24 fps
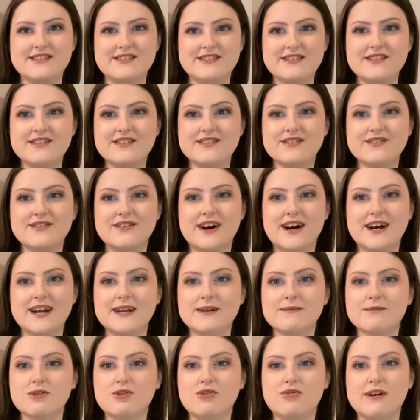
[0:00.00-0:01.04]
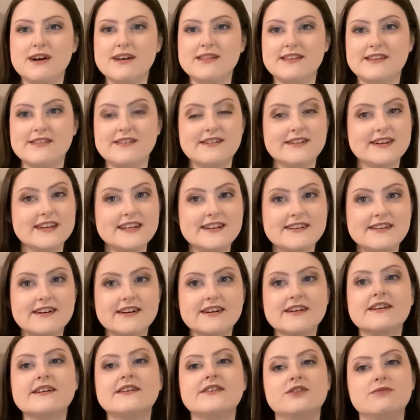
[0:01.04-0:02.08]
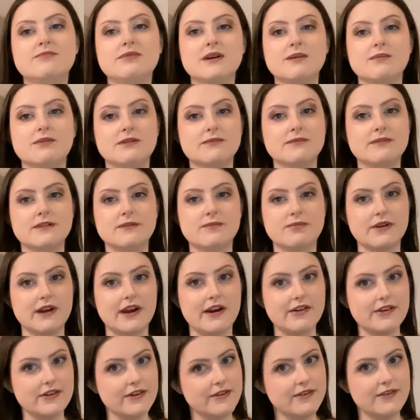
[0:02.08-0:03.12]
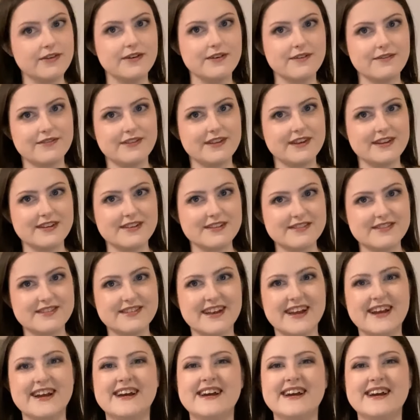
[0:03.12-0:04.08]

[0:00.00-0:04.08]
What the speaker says: So I am quite the lucky duck to be able to be the proud owner of these